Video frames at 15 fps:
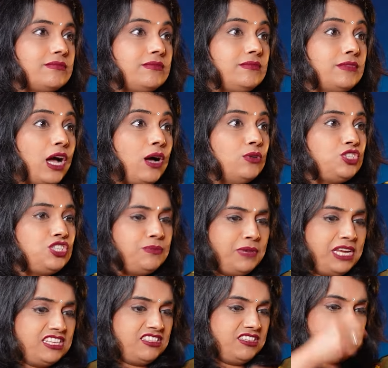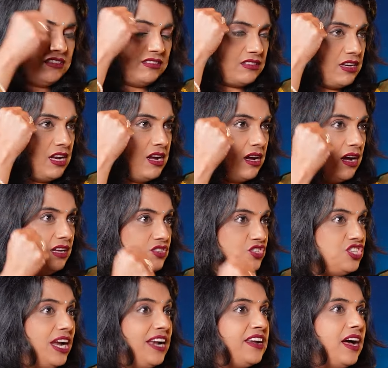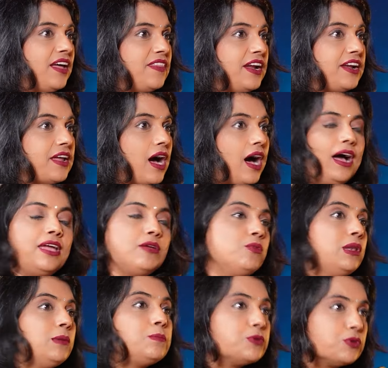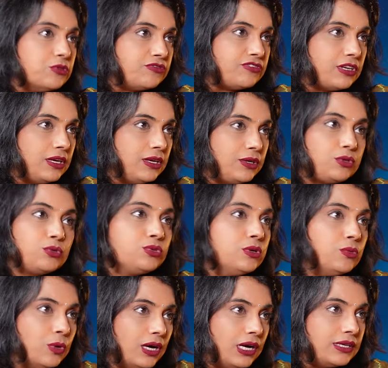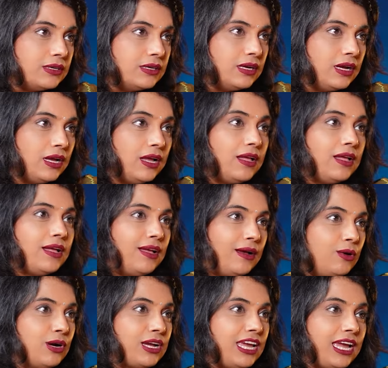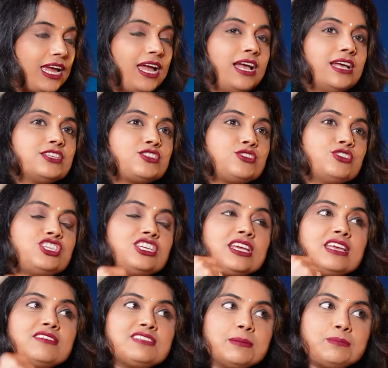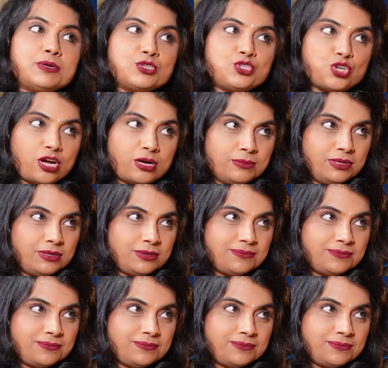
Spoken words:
Now she makes it her agenda that I will prove to the world. Okay. So she gives up her job.